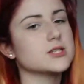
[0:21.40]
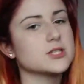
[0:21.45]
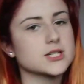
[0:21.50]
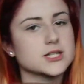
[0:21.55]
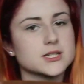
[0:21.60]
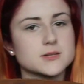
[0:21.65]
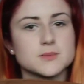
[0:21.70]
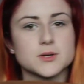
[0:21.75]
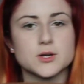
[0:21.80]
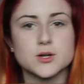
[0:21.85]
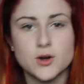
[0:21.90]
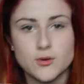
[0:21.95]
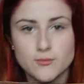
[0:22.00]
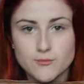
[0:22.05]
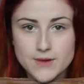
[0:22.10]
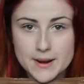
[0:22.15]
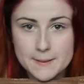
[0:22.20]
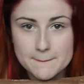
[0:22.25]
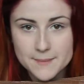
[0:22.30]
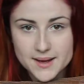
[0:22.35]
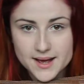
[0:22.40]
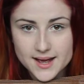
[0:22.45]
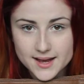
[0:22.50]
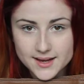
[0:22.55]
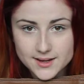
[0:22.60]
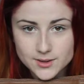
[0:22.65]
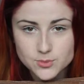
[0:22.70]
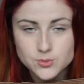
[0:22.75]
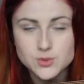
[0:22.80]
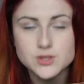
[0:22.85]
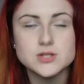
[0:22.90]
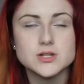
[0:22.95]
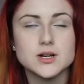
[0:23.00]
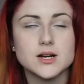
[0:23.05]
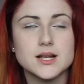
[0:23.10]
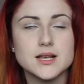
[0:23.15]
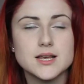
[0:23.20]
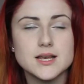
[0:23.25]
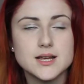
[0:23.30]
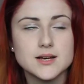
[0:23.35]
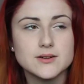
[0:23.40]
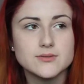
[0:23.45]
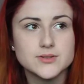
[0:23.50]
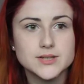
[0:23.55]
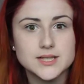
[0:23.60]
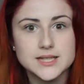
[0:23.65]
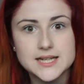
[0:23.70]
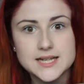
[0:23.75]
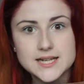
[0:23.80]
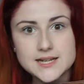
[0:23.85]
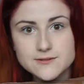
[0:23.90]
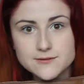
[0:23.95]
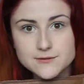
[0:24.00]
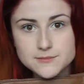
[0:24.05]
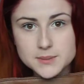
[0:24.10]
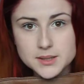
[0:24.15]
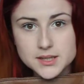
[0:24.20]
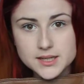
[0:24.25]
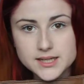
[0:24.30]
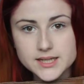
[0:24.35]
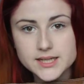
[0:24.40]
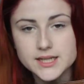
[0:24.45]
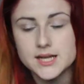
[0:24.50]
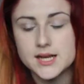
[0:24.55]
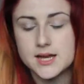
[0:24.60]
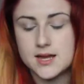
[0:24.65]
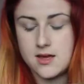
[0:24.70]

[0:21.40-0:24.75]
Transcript: Jasper Comran bag, which I love and live by.